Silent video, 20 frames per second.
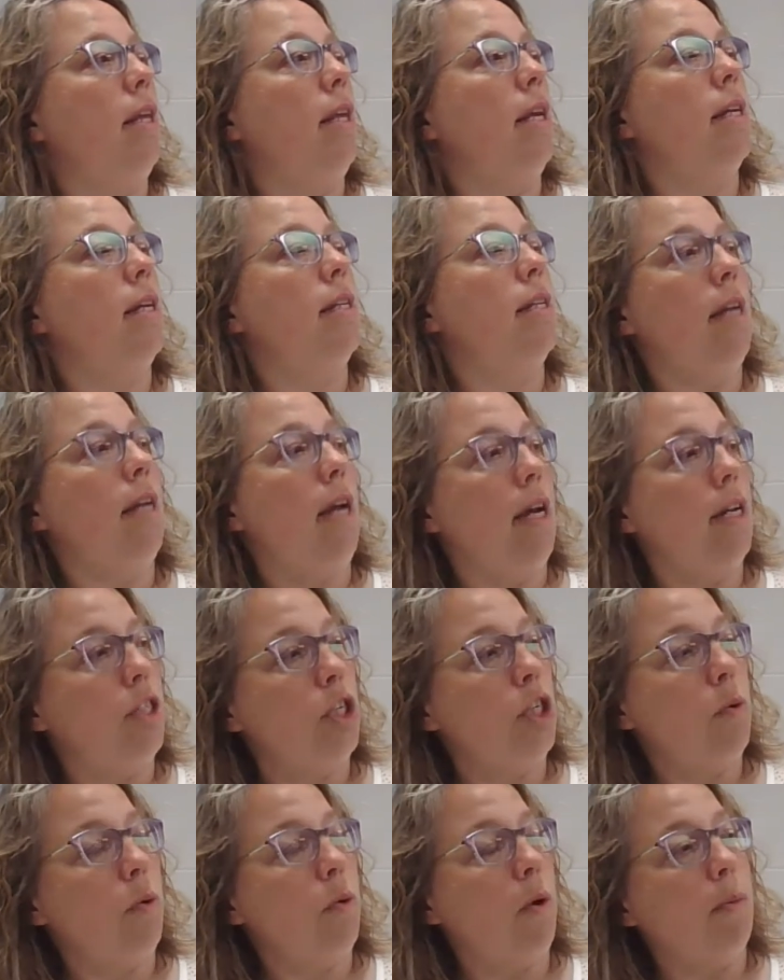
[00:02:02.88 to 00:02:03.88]
as you are
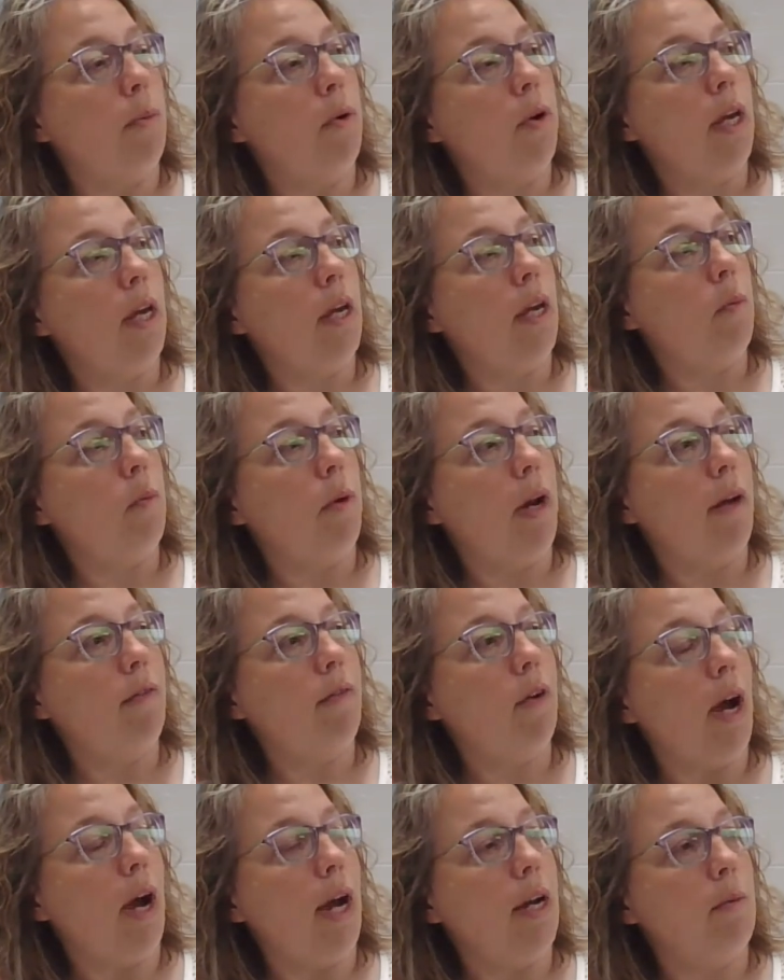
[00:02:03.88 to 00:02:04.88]
putting whatever
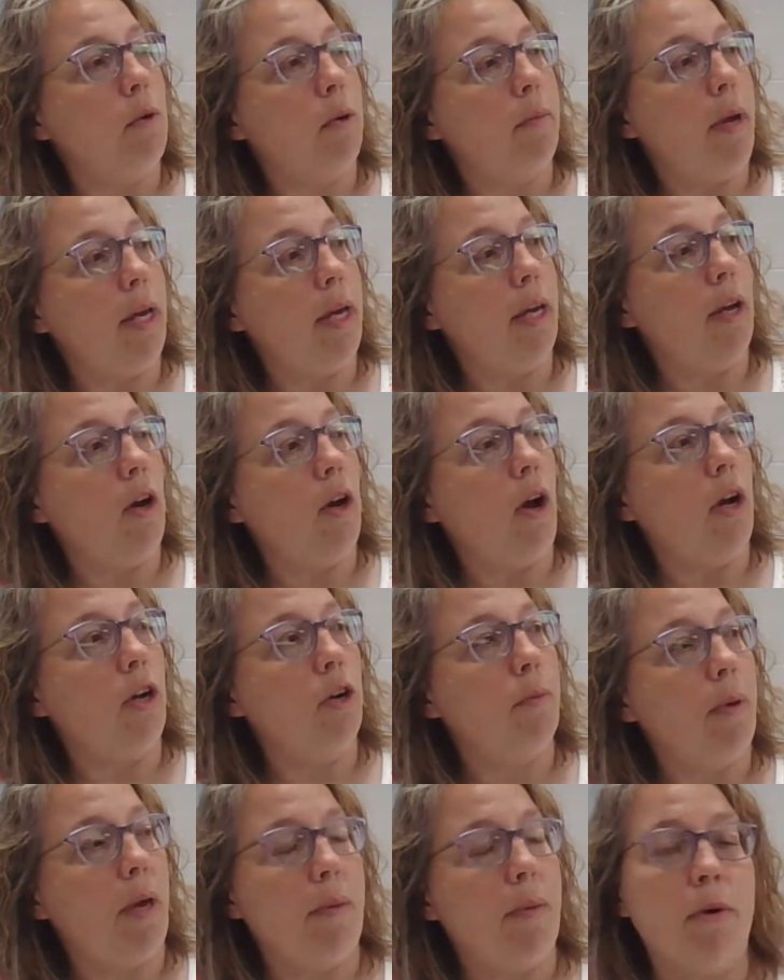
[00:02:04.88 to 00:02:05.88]
item you're making on
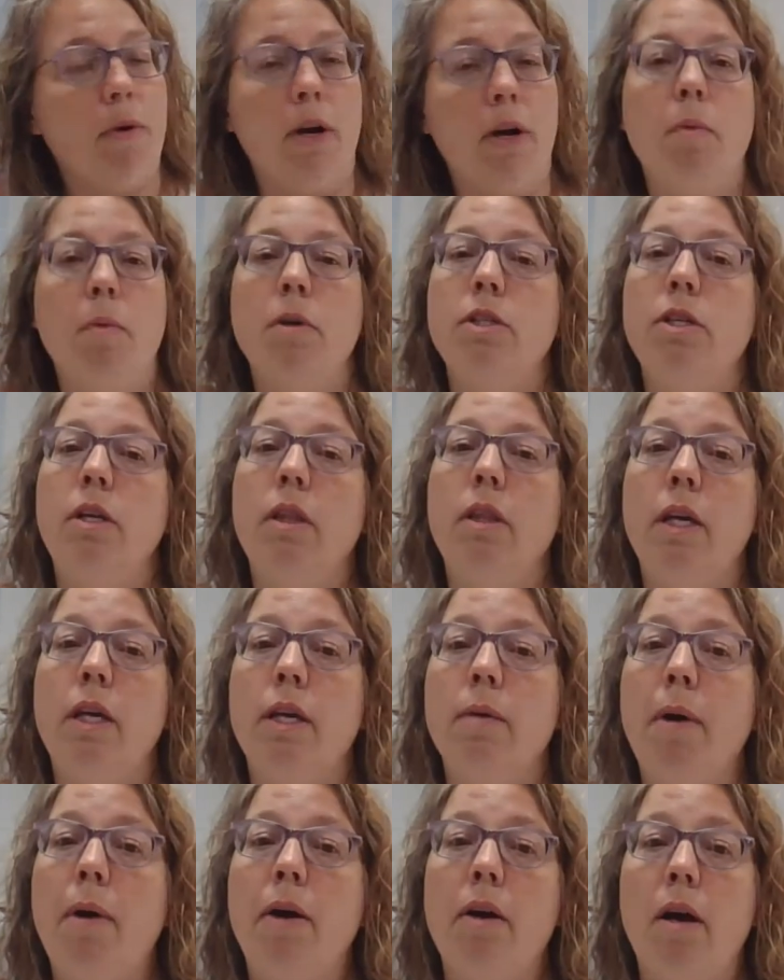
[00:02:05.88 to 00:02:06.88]
your paper. And I want you to
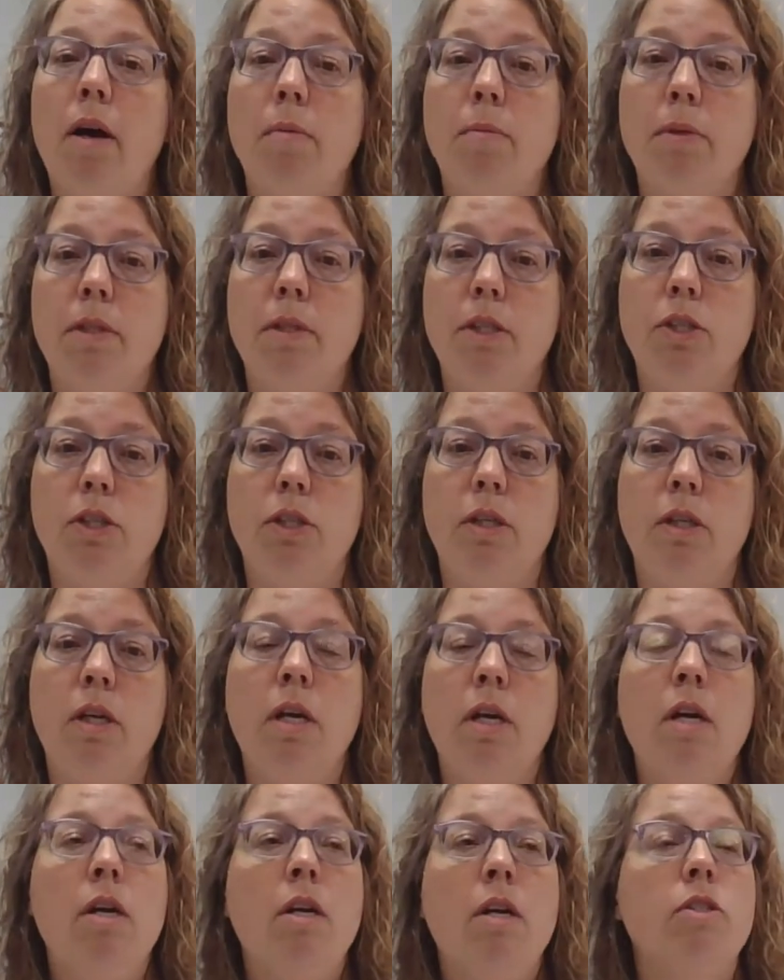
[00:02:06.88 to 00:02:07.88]
think about composition.
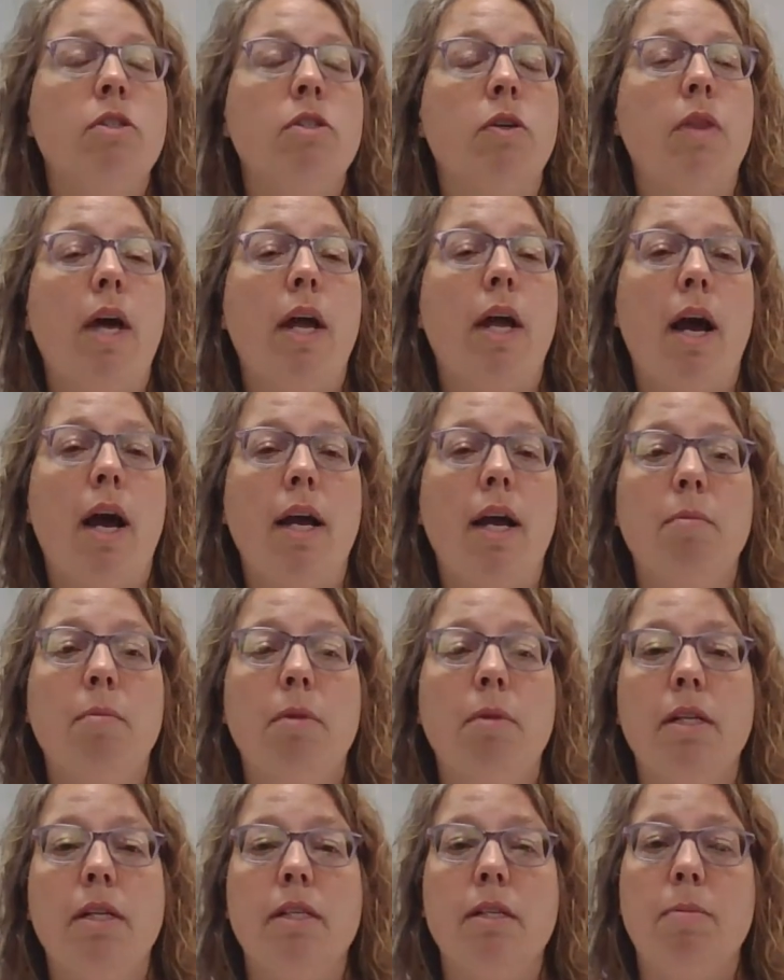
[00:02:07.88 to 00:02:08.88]
So that item
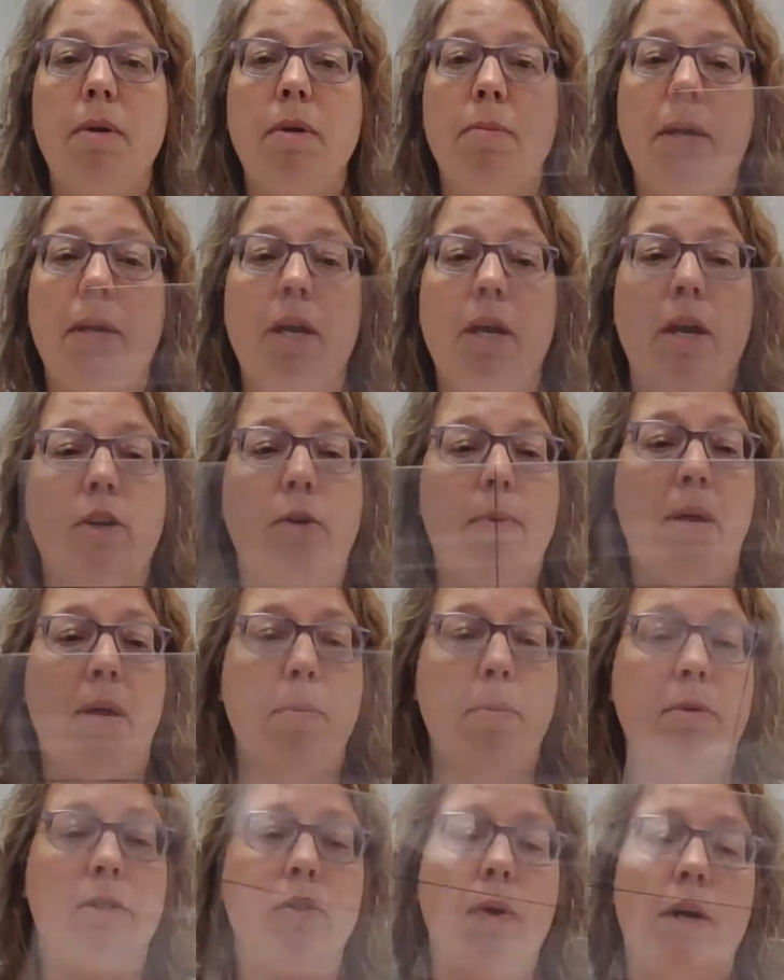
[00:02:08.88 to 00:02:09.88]
needs to be big on your
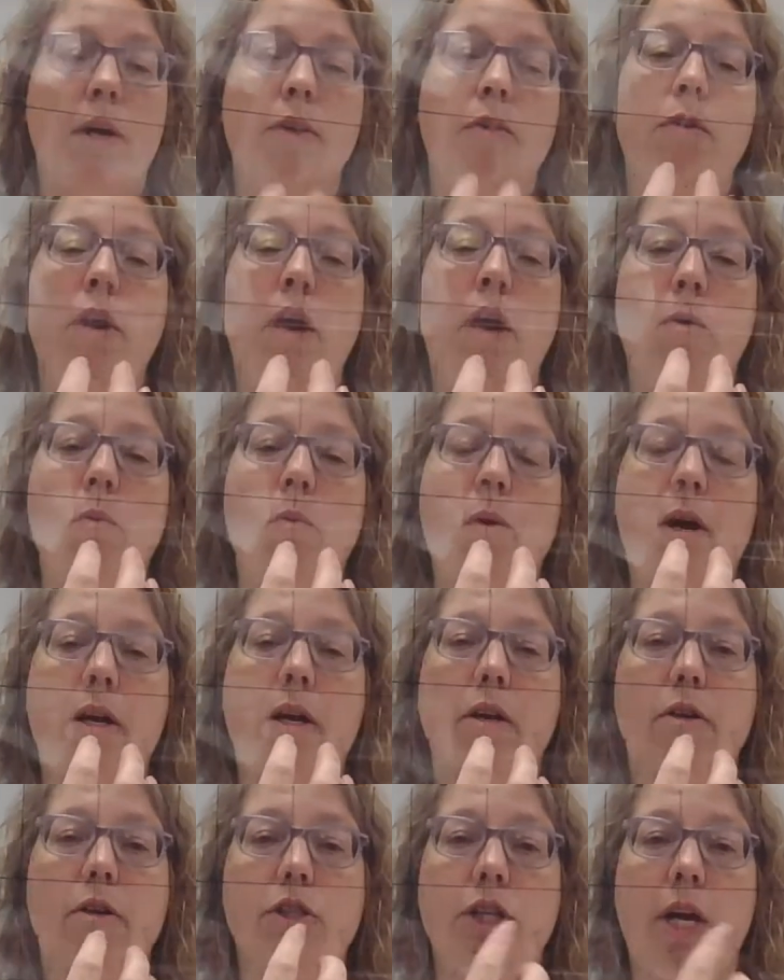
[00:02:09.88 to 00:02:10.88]
paper. So I do not
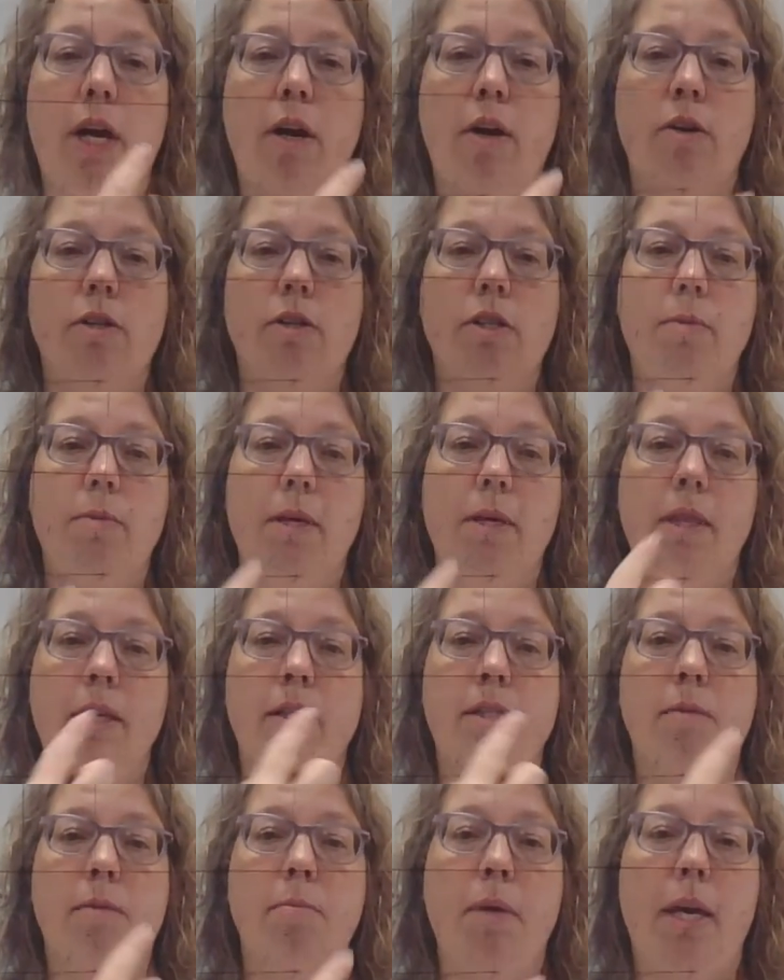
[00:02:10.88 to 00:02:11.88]
want your chair to be
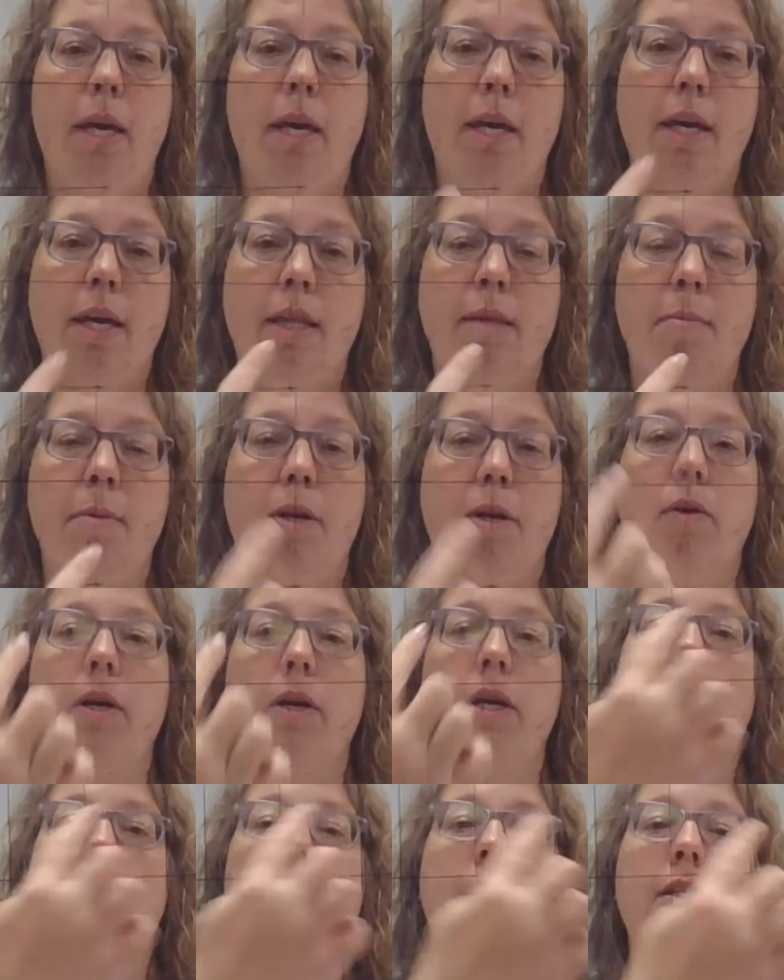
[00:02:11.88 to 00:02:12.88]
this big in the middle.
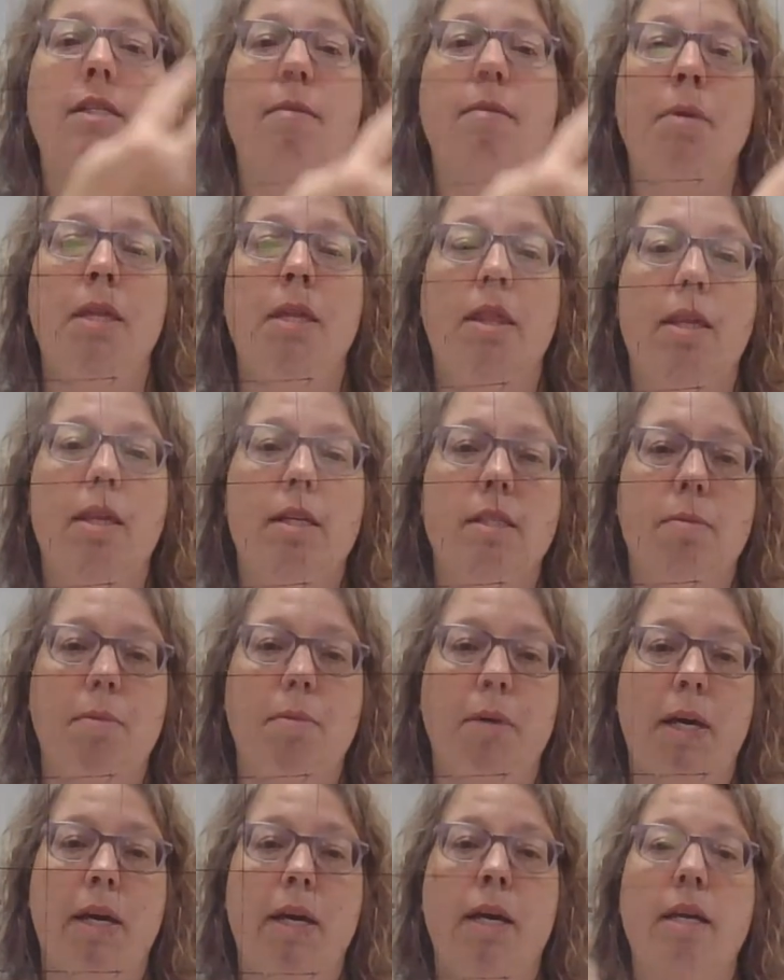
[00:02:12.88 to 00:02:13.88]
It needs to be this
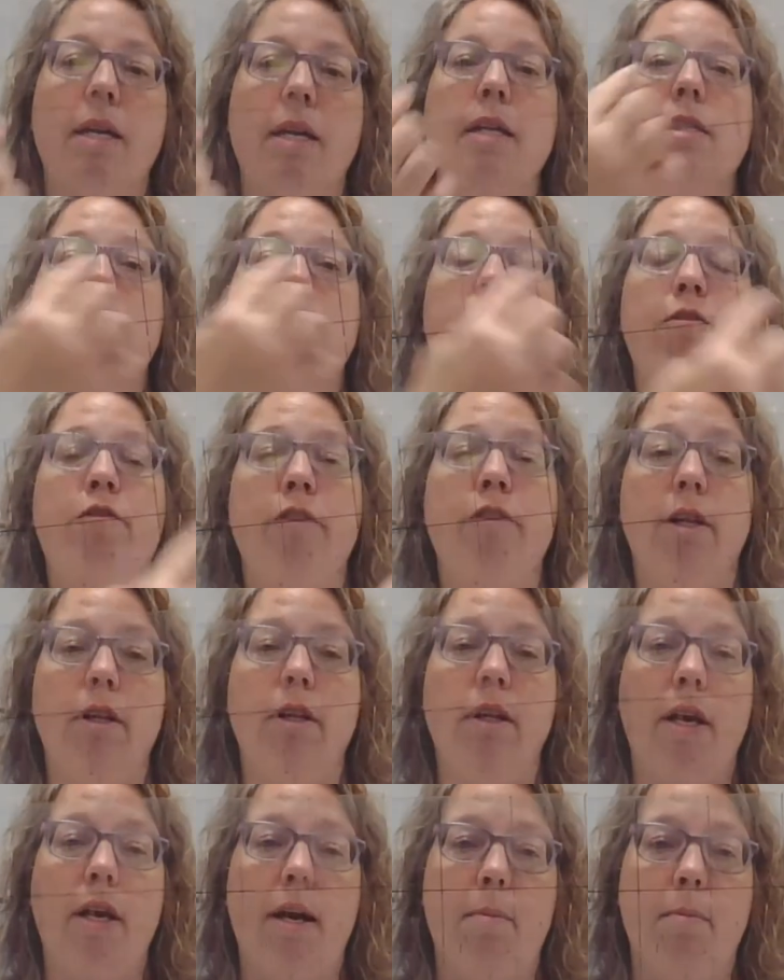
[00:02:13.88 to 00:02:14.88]
big. It needs to
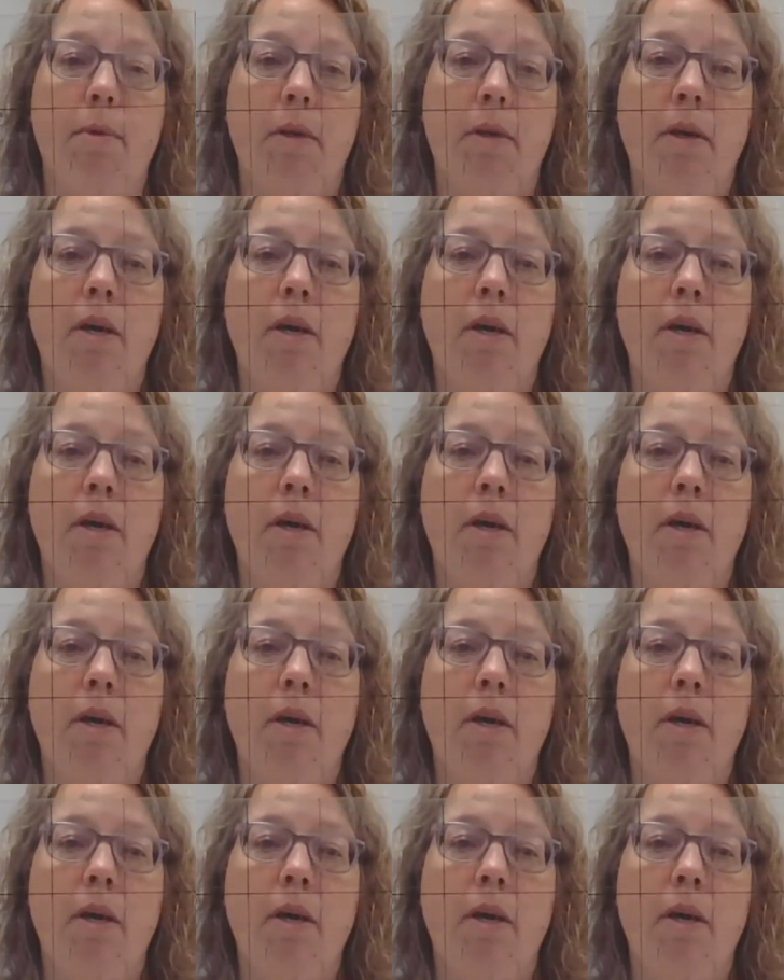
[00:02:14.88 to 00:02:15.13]
fill it up.